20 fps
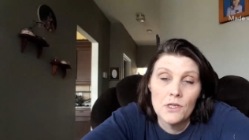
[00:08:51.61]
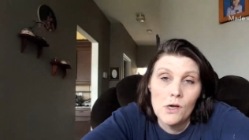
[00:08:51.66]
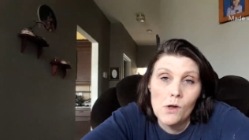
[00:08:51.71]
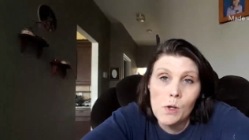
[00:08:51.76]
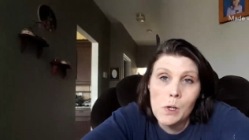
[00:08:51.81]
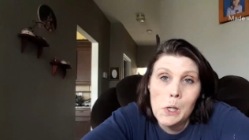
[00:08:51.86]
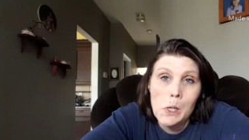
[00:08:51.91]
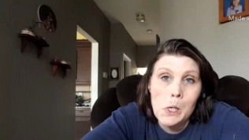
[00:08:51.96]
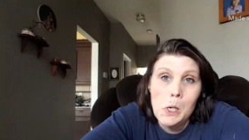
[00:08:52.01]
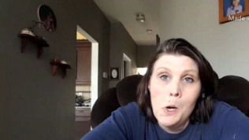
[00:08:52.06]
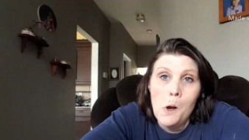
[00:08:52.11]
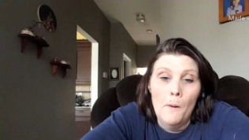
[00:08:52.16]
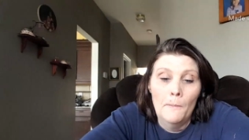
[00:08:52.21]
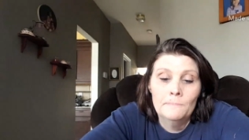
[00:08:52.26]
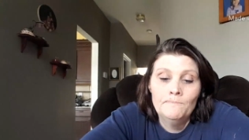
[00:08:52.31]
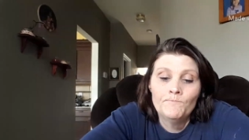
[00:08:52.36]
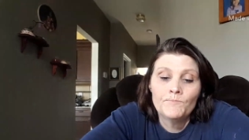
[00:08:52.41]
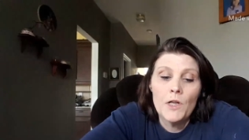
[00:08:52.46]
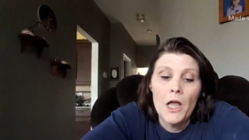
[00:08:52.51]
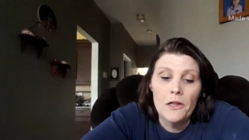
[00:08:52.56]
So
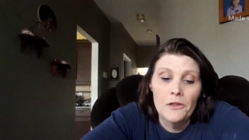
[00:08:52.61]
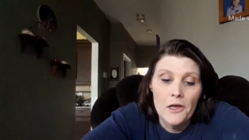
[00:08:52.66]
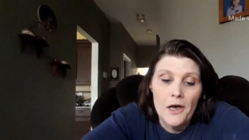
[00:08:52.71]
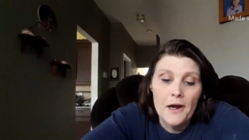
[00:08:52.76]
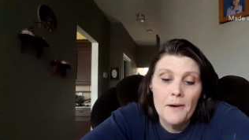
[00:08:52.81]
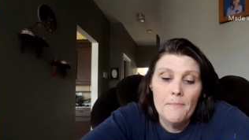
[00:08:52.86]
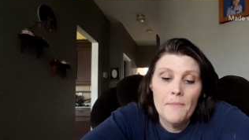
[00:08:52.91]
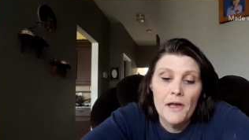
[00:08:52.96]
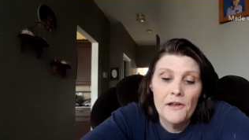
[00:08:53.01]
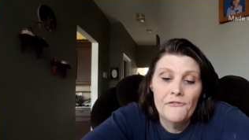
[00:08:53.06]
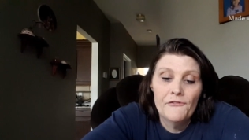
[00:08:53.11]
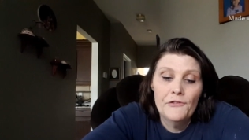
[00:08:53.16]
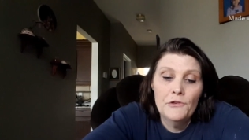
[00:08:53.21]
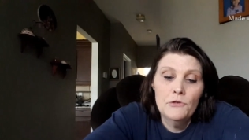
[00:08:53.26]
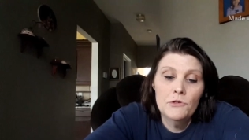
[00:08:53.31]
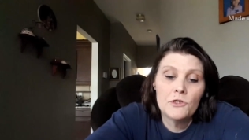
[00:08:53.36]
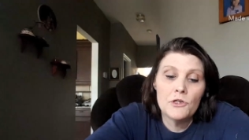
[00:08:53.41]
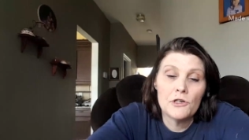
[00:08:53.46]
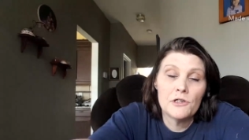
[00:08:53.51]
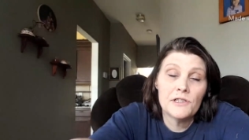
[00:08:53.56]
a lot of my
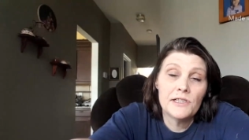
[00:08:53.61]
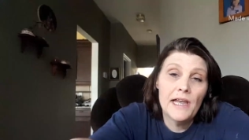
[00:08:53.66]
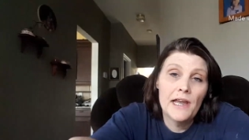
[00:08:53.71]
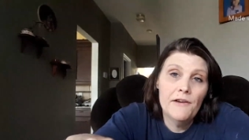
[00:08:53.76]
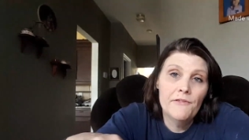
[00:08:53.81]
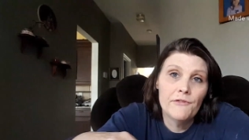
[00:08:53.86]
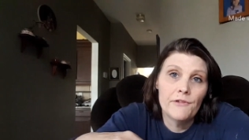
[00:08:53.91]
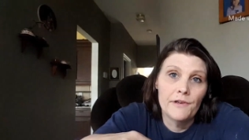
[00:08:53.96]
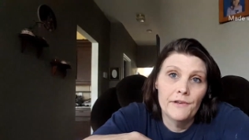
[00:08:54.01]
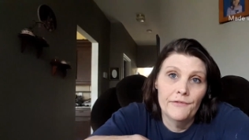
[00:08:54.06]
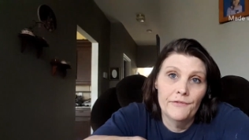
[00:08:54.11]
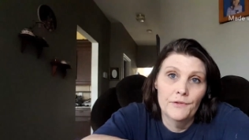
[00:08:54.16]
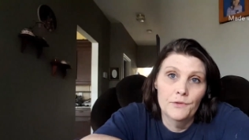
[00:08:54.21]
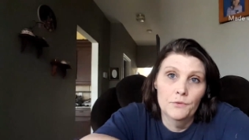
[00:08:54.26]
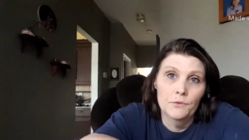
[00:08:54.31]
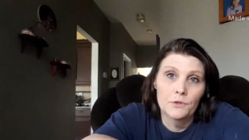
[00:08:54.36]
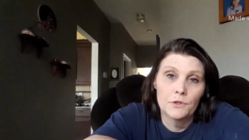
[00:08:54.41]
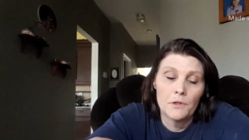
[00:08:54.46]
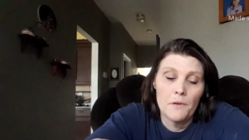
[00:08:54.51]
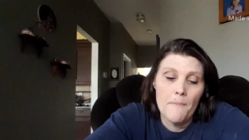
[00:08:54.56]
foods are savory
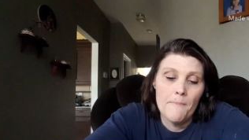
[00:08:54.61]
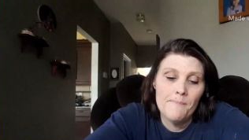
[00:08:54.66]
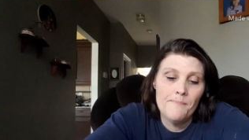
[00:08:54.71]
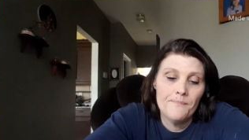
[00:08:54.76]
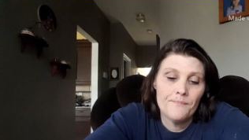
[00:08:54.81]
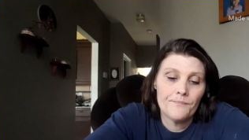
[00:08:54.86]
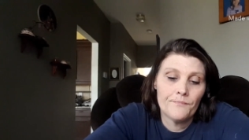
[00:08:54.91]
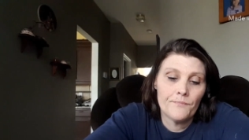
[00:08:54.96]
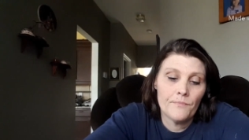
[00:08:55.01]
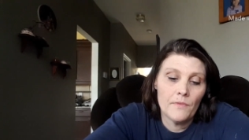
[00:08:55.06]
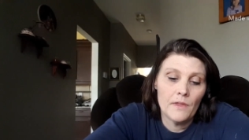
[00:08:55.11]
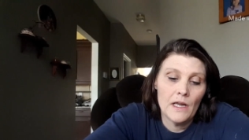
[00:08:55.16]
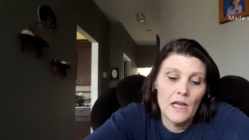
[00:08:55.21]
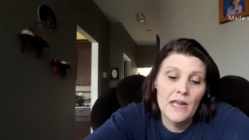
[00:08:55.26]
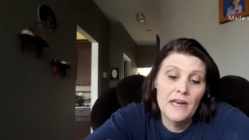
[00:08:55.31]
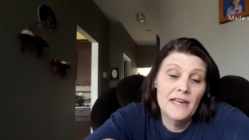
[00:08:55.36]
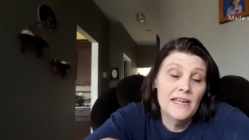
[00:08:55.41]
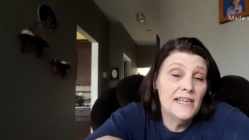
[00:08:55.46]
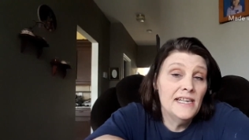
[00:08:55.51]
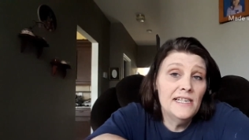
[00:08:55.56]
foods
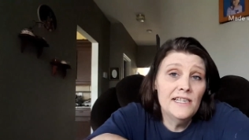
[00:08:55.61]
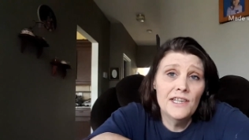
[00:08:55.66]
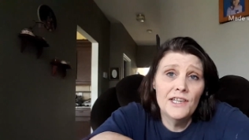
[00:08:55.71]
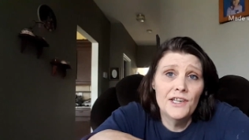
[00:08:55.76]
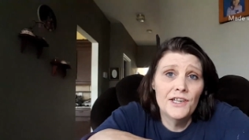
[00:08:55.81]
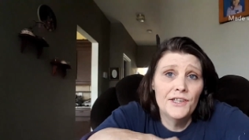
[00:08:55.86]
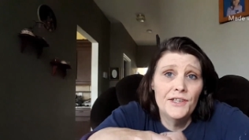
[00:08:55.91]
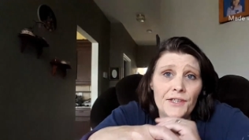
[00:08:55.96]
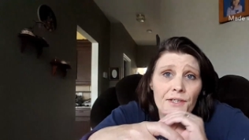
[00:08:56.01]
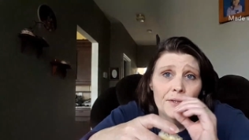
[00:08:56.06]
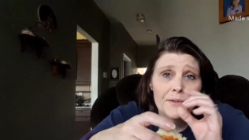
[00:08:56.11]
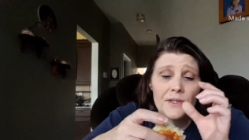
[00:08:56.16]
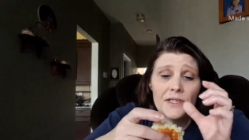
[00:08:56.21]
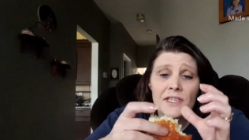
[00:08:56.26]
and easy to do.